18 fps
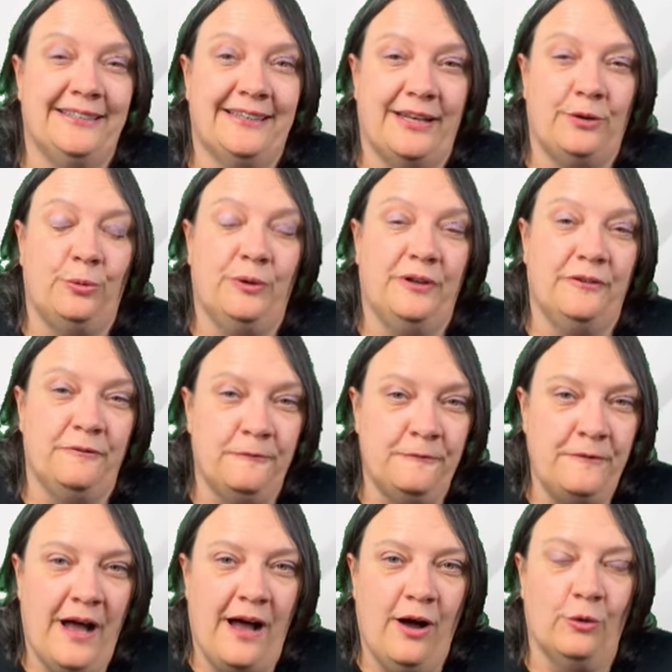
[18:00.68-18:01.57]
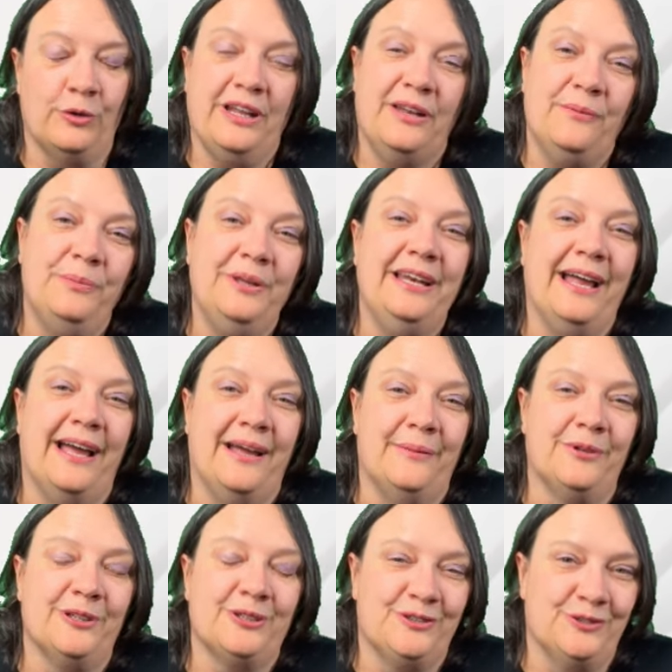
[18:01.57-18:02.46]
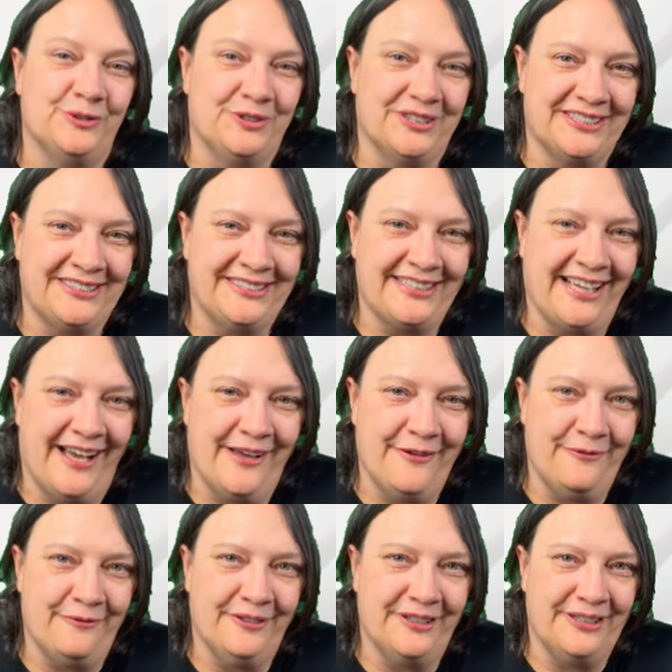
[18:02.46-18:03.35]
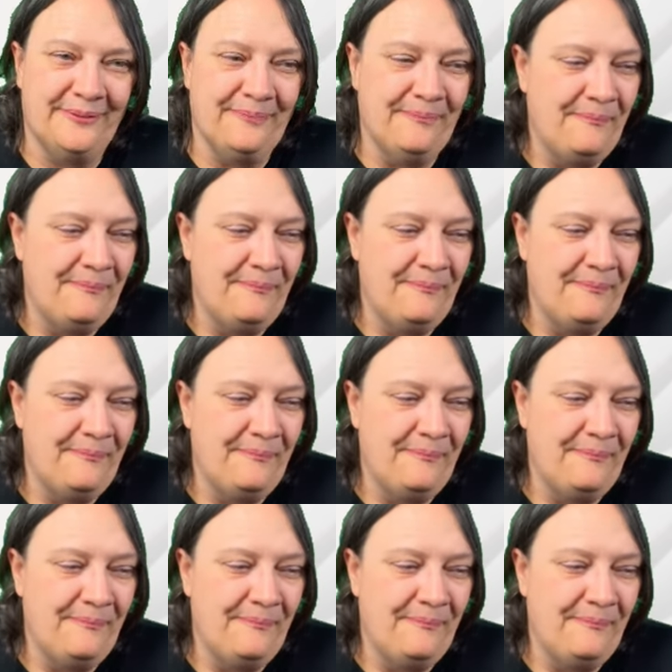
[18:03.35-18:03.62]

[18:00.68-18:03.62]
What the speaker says: that we found and been able to decipher.